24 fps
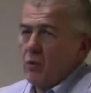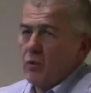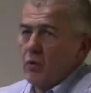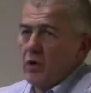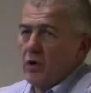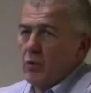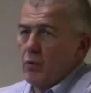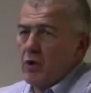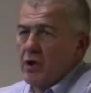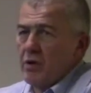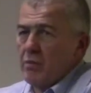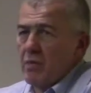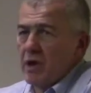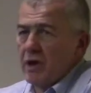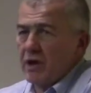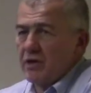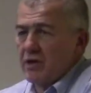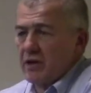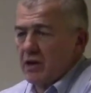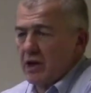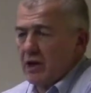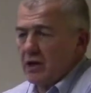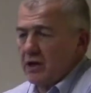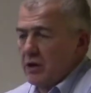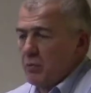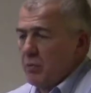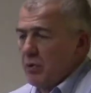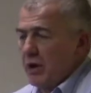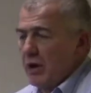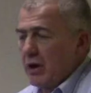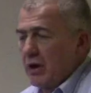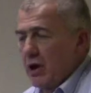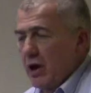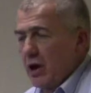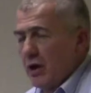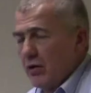we're remixing it
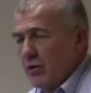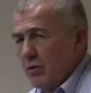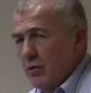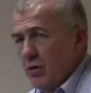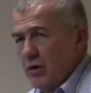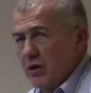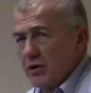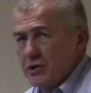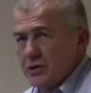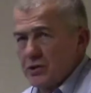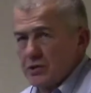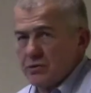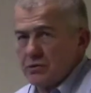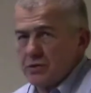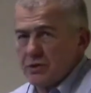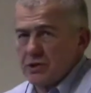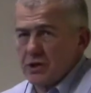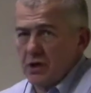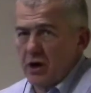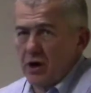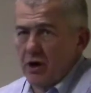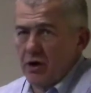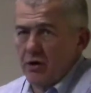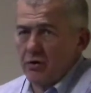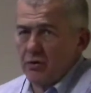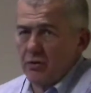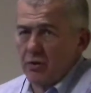depending on who our students are,